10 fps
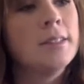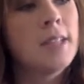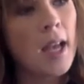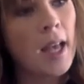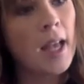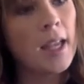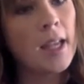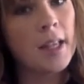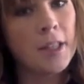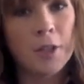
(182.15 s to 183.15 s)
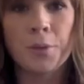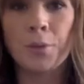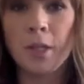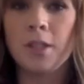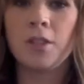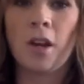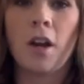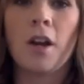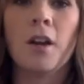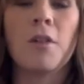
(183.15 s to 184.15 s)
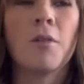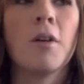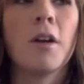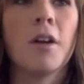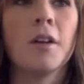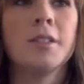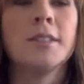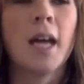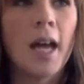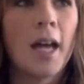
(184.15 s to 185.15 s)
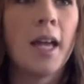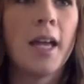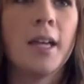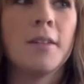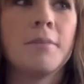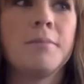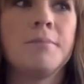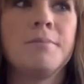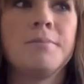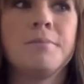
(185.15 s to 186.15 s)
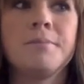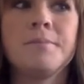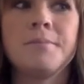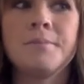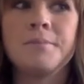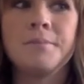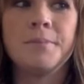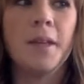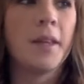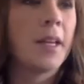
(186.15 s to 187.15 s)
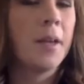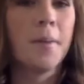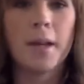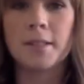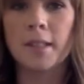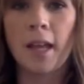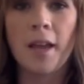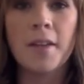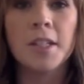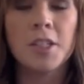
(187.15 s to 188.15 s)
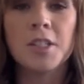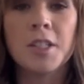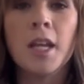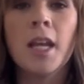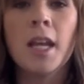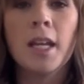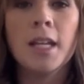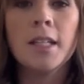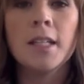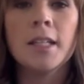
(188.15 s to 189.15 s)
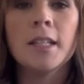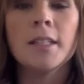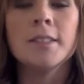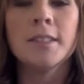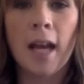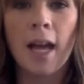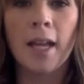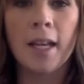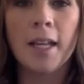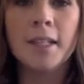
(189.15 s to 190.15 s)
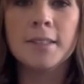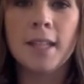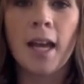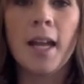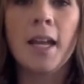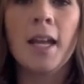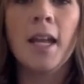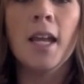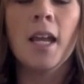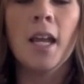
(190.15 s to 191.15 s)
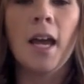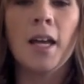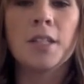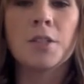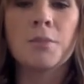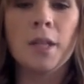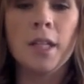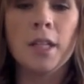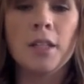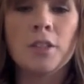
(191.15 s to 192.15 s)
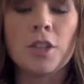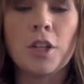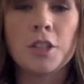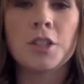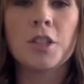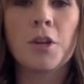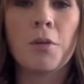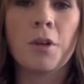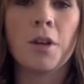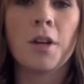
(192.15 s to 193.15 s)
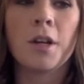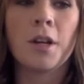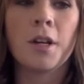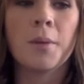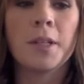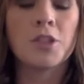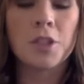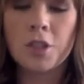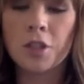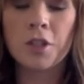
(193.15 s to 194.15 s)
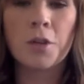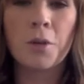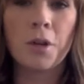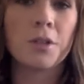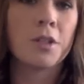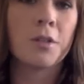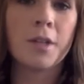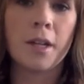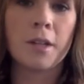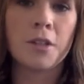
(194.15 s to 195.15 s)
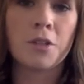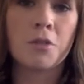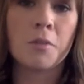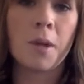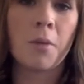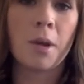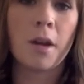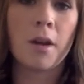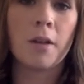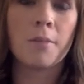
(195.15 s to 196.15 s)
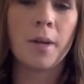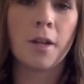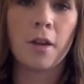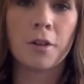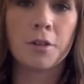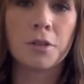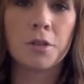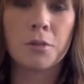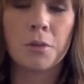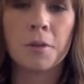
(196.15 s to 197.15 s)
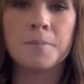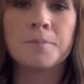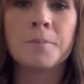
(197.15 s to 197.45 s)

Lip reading: die and then restart, or die and then come back to life. It died, and it died as we turned the corner. We had just turned the corner to go down to the street by where my daughter goes to school,